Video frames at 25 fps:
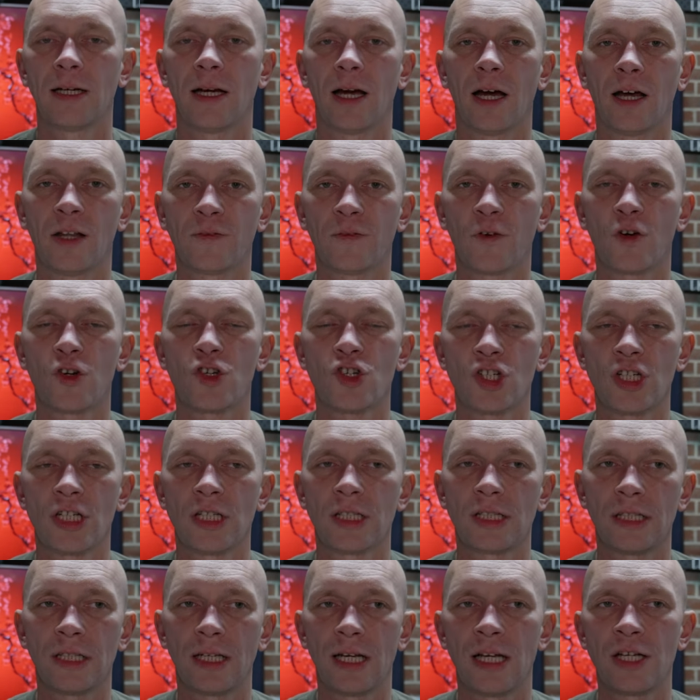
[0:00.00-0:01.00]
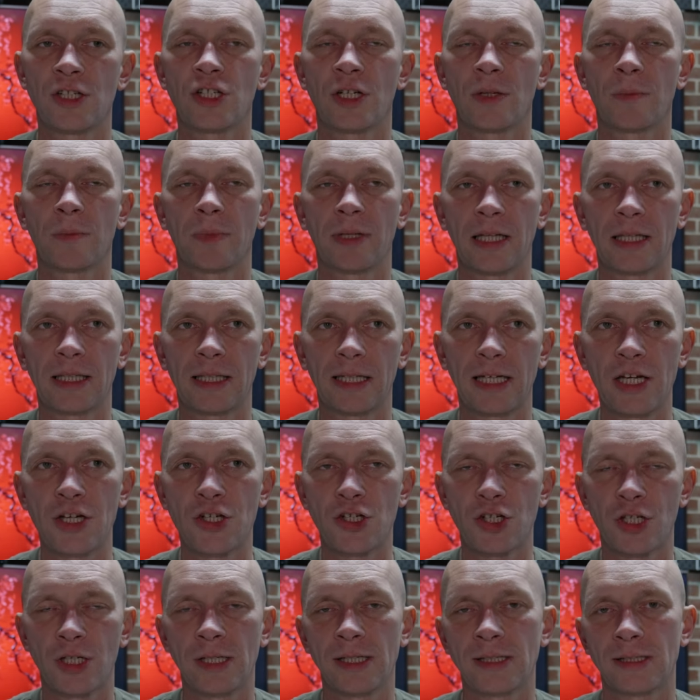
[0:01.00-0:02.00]
Unfortunately, range and
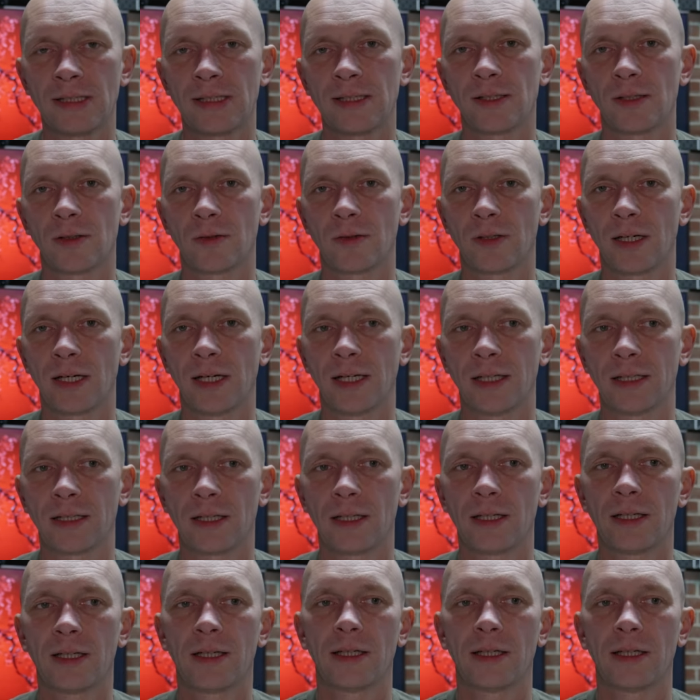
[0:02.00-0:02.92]
penetration isn't so great.